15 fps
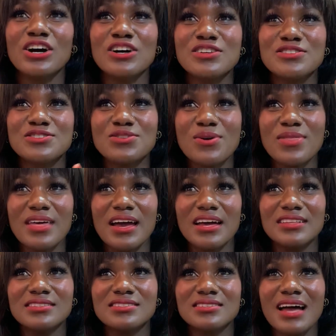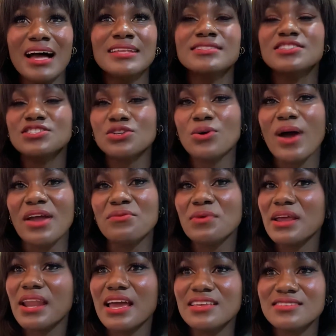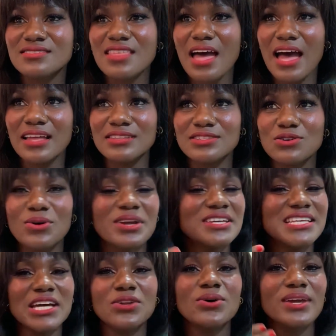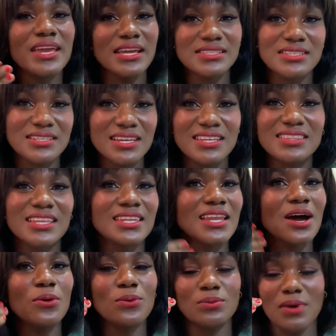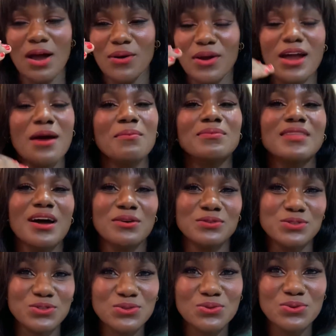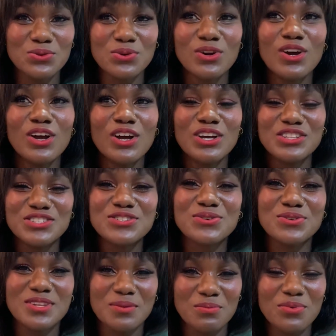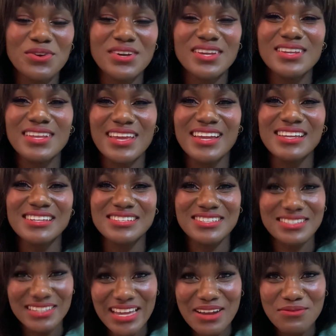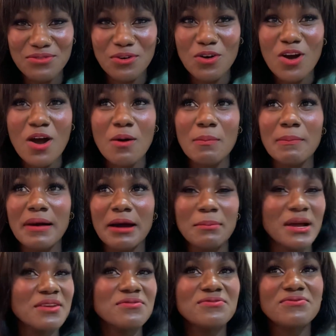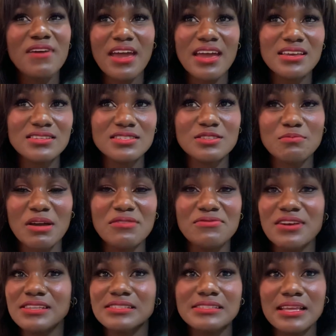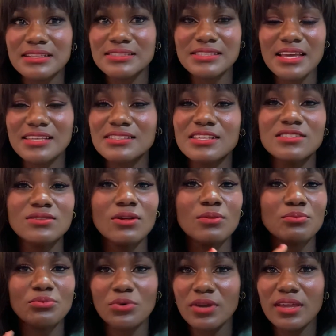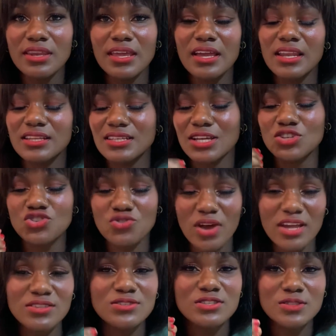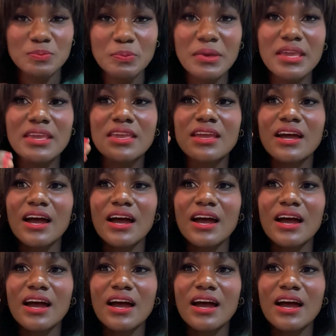so that until I realize that okay, they're not getting it, then I'll come down to the broken English level. But my first sentence is not broken English. I try to speak